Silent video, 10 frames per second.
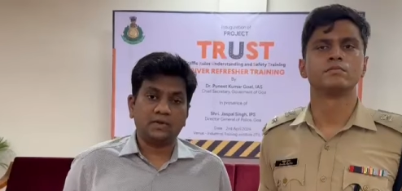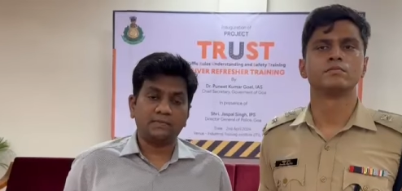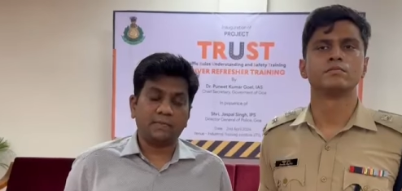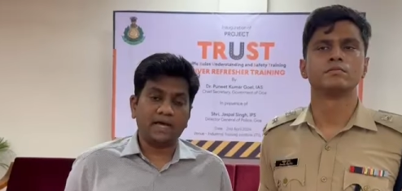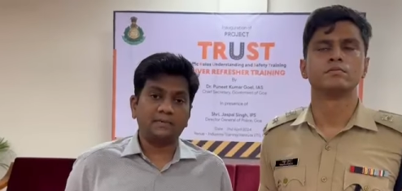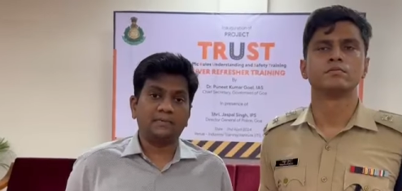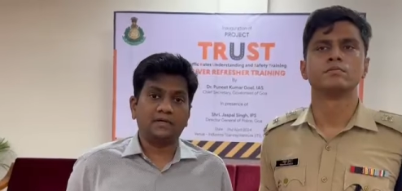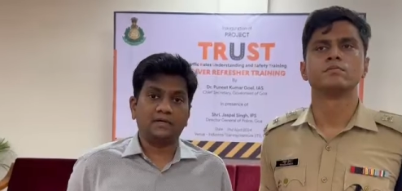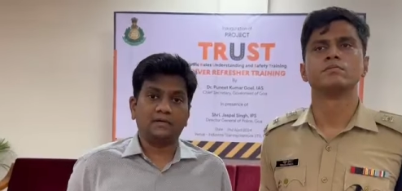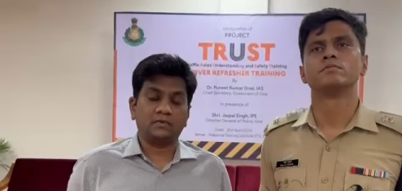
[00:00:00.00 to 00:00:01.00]
Speaker 1: to imbibe
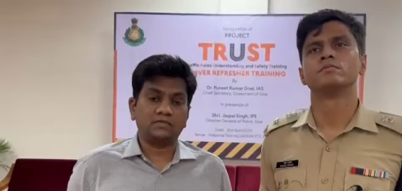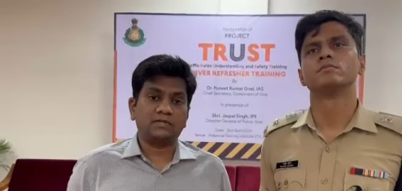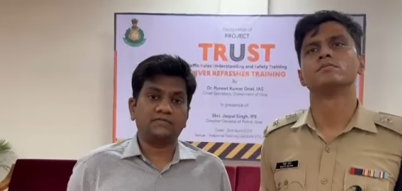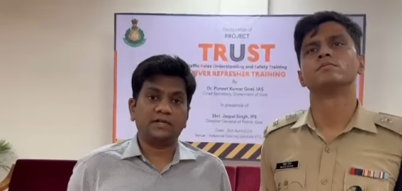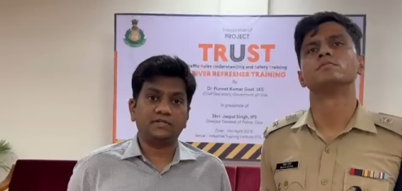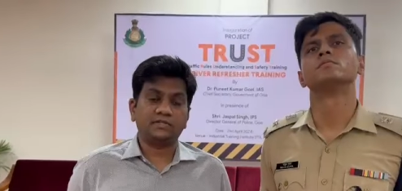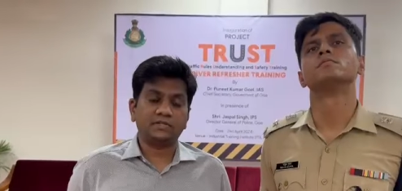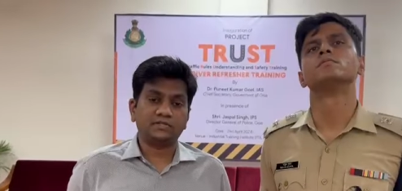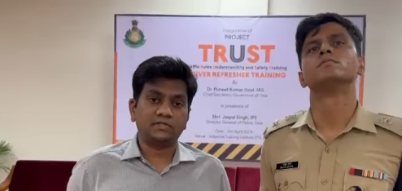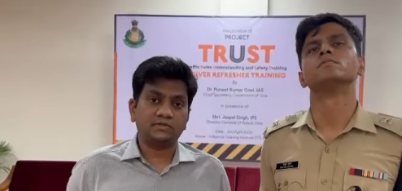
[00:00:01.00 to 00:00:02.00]
uh, road safety
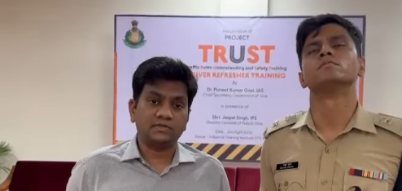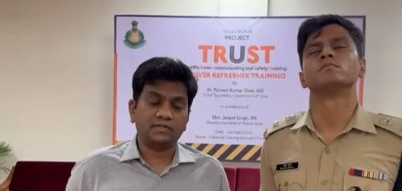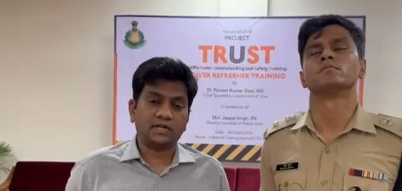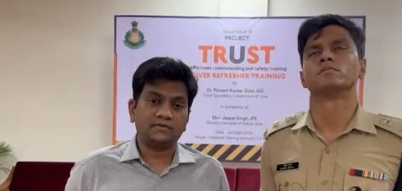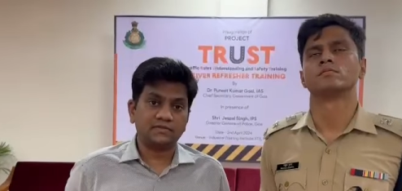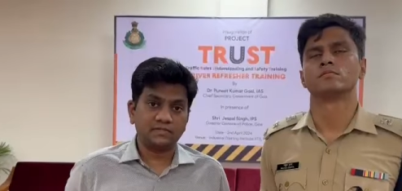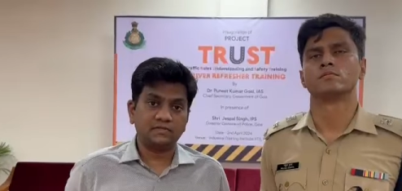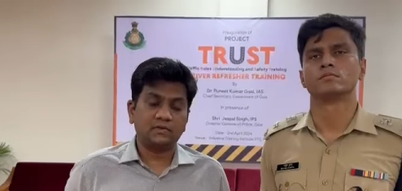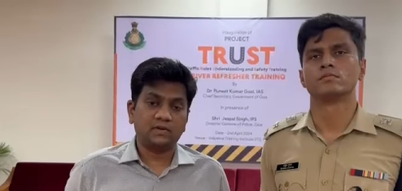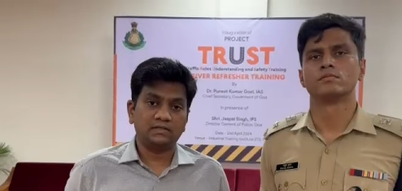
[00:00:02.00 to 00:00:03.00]
education to the drivers in
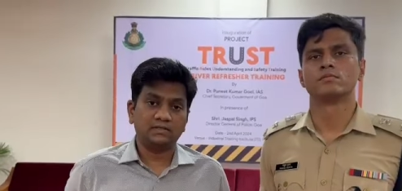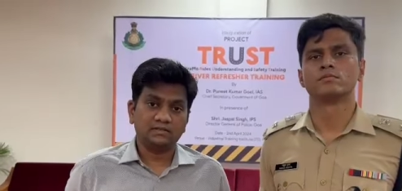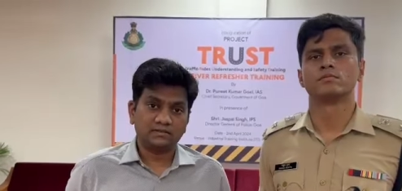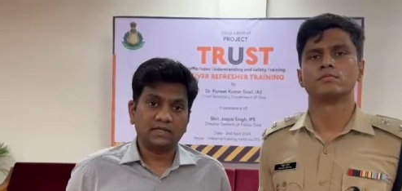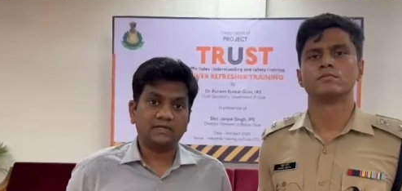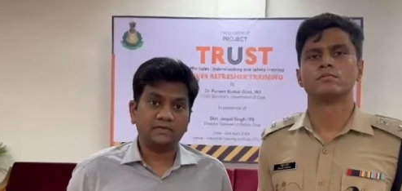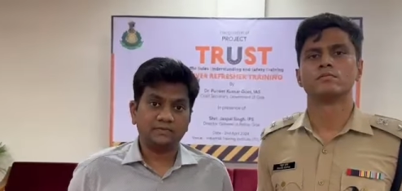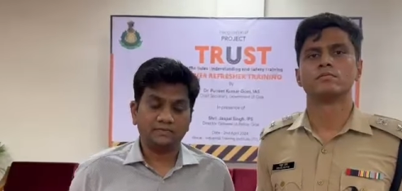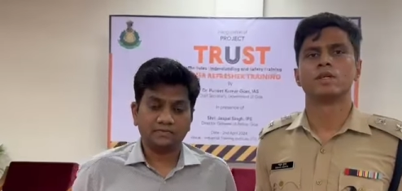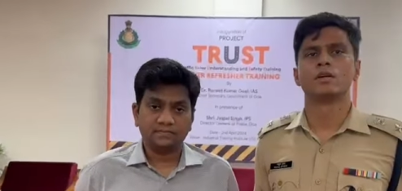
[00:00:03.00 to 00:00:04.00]
goa thank you
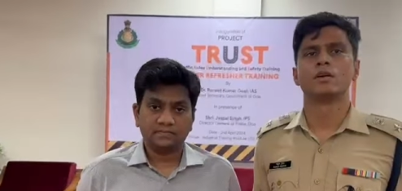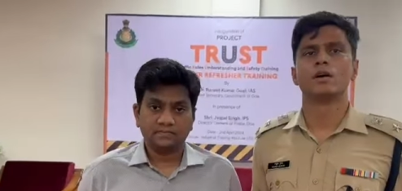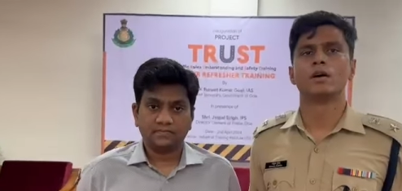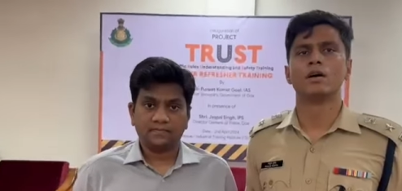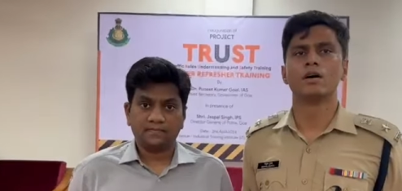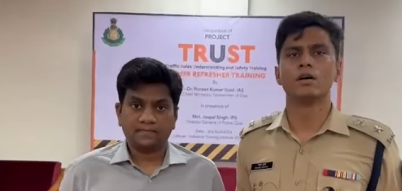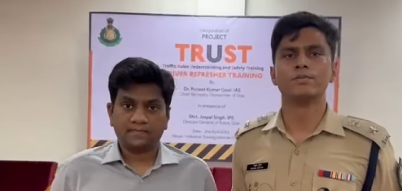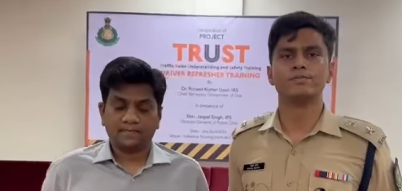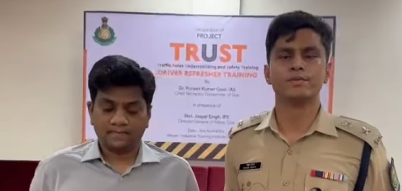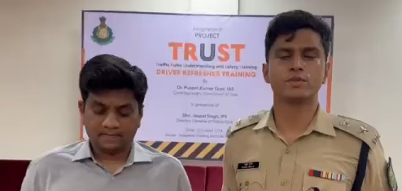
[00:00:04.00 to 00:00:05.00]
uh,
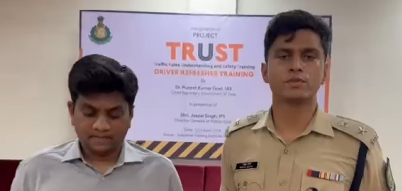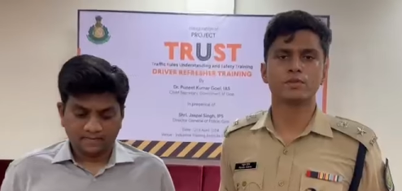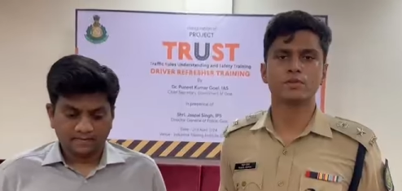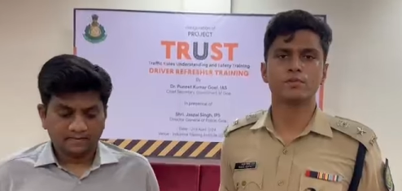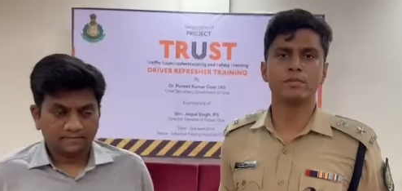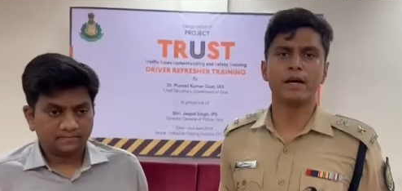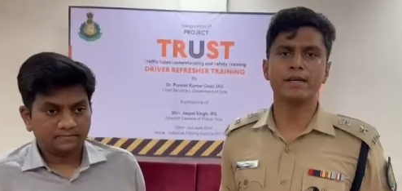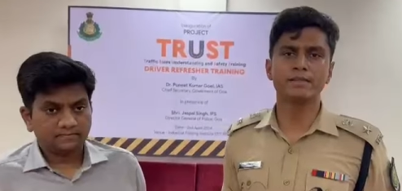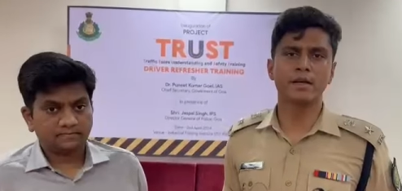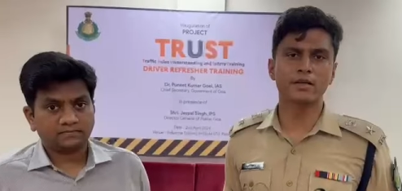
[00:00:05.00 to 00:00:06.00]
so
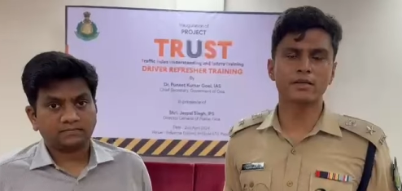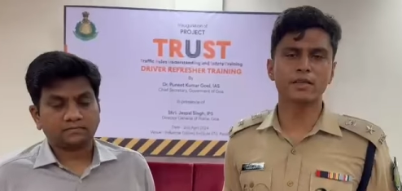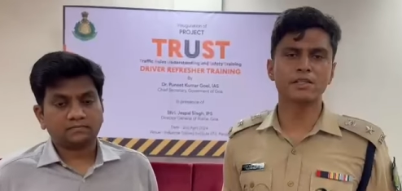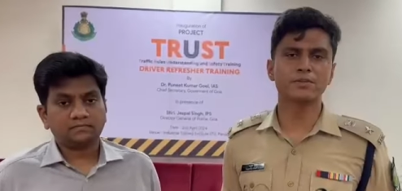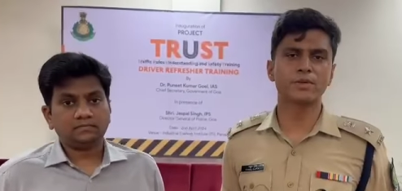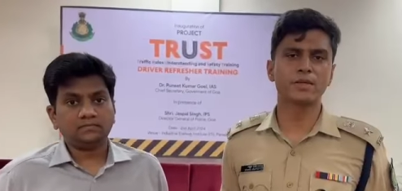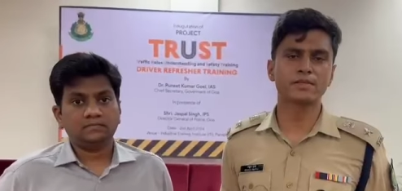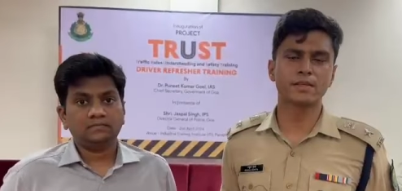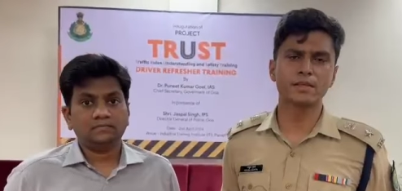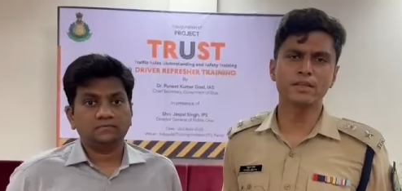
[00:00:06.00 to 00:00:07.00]
Speaker 2: as director transport had
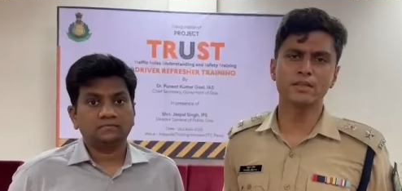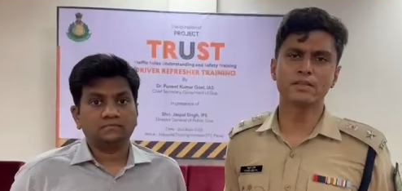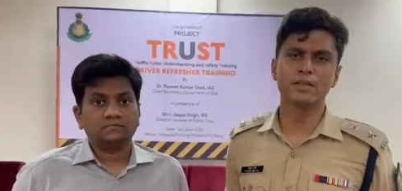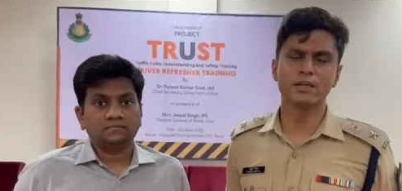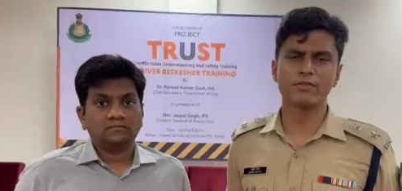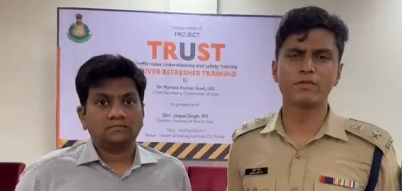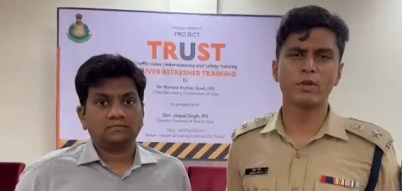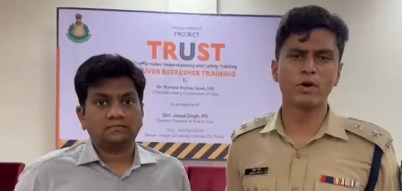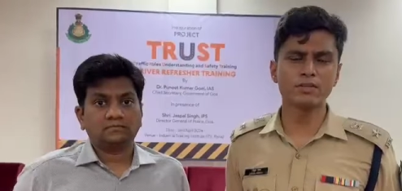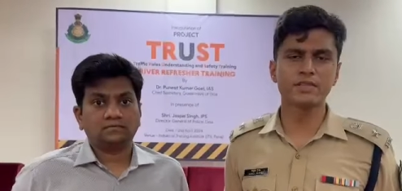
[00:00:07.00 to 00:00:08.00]
said we have
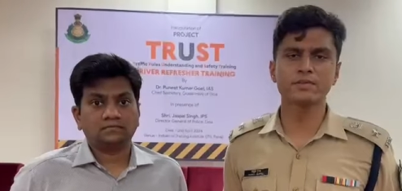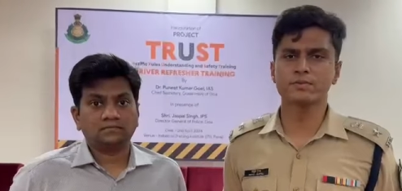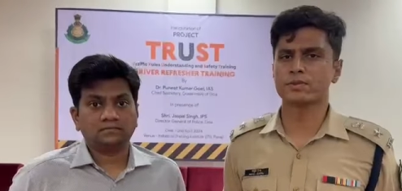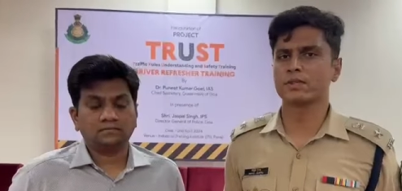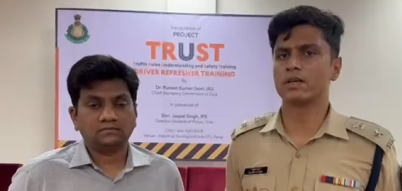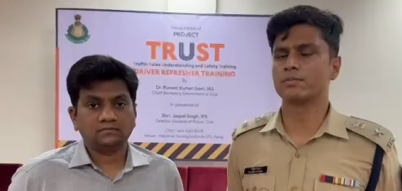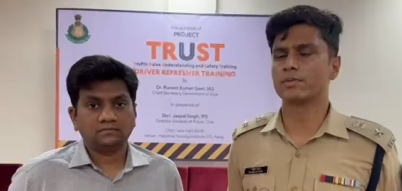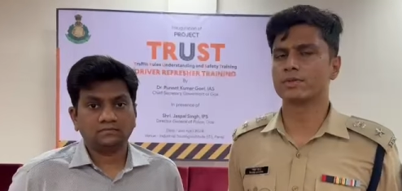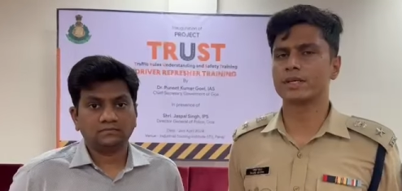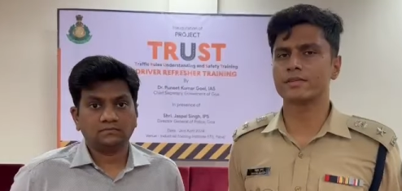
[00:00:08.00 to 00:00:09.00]
launched this
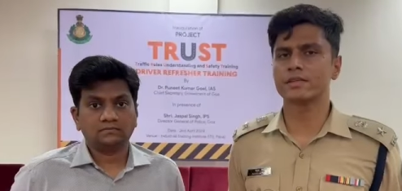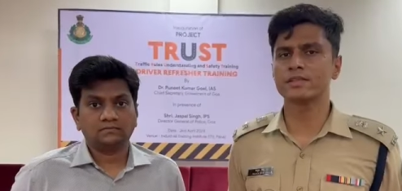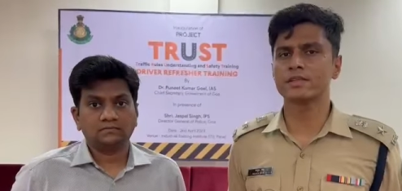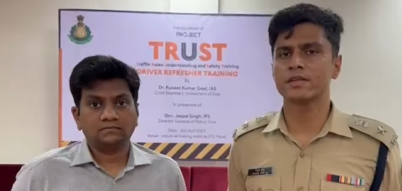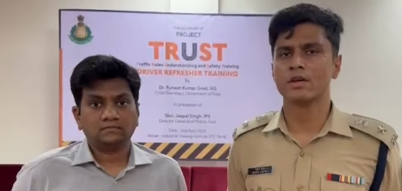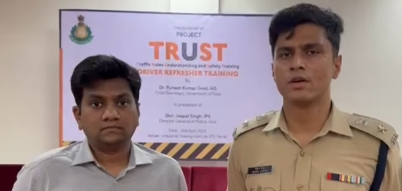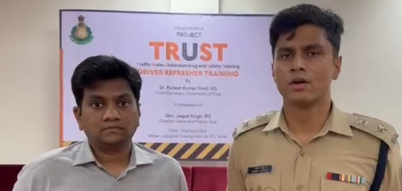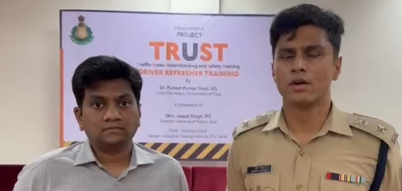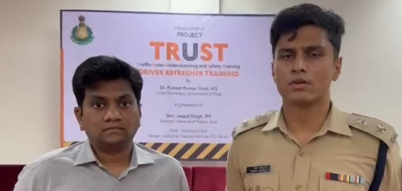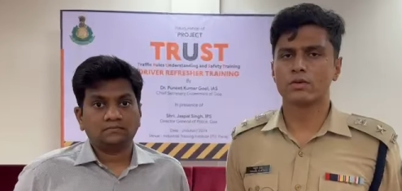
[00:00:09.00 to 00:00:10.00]
project trust
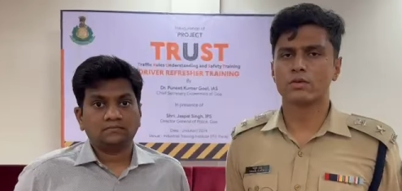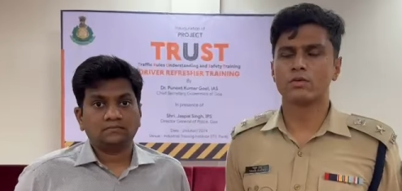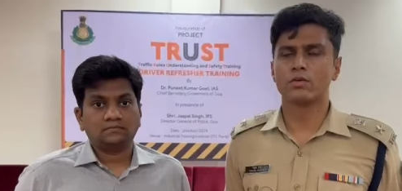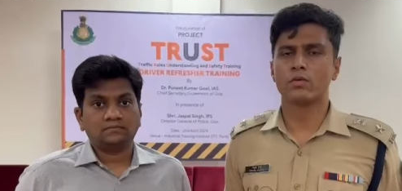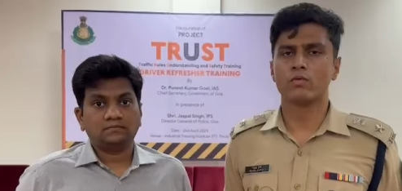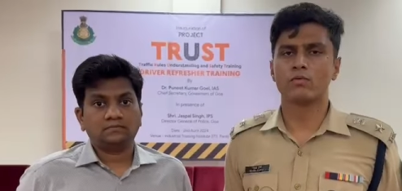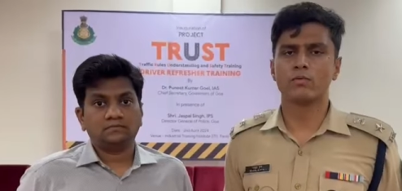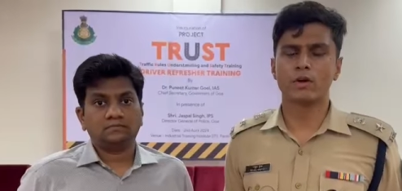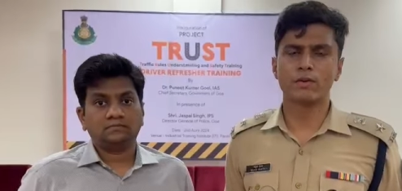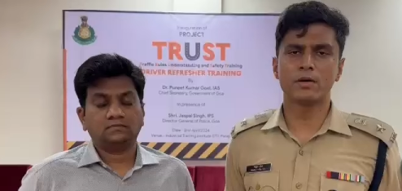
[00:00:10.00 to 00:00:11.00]
so
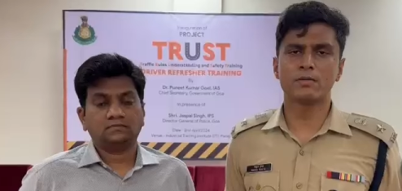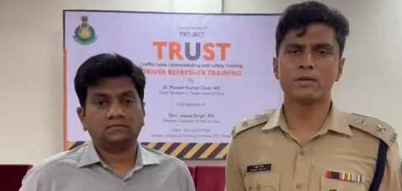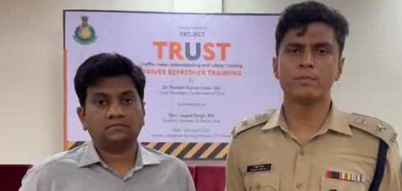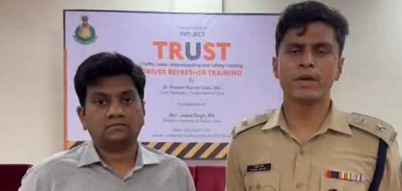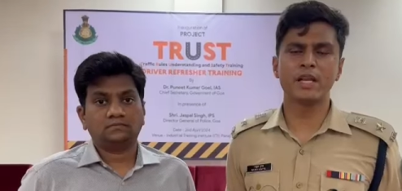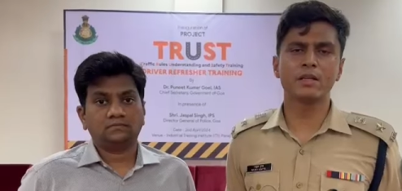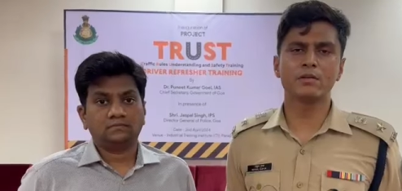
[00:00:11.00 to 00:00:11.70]
one of the main